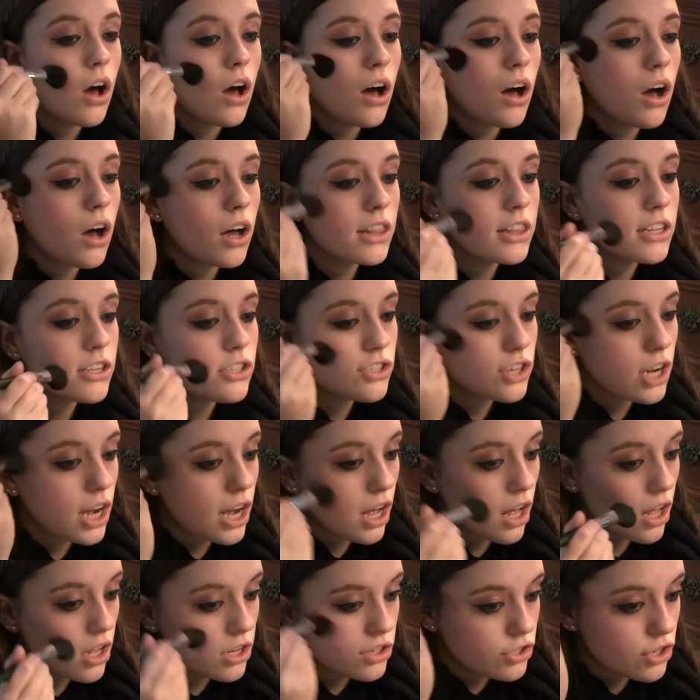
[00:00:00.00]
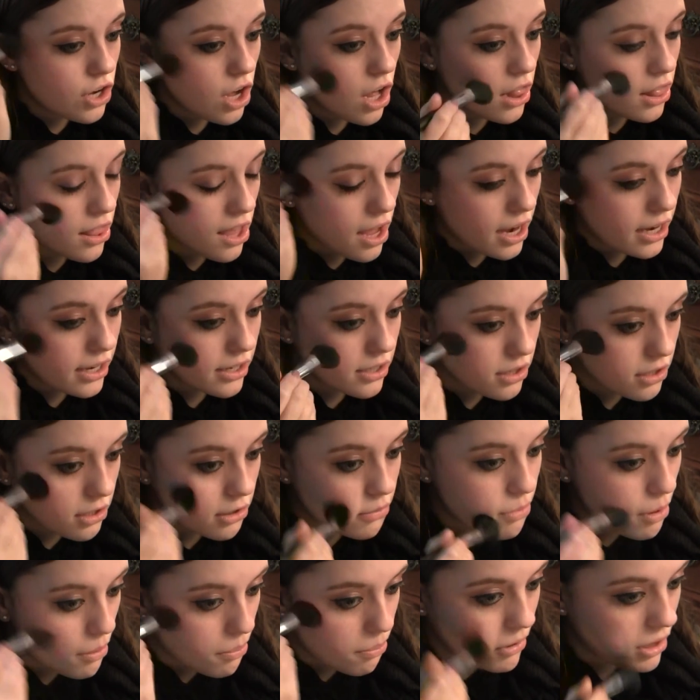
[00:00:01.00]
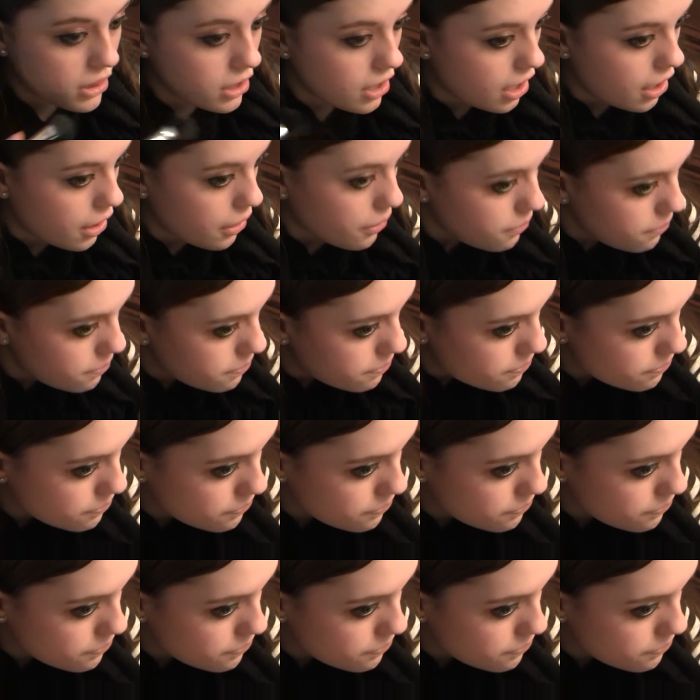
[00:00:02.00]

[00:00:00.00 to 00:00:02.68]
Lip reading: on the jawline a little bit below.